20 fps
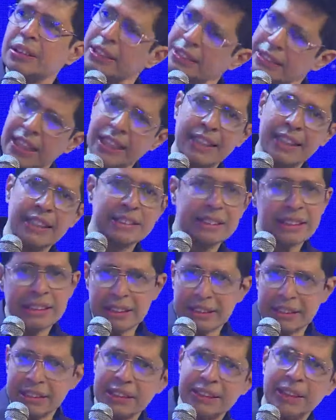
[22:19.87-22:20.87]
Just like
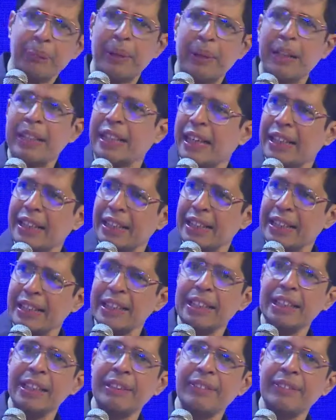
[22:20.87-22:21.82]
research, it's a separate category.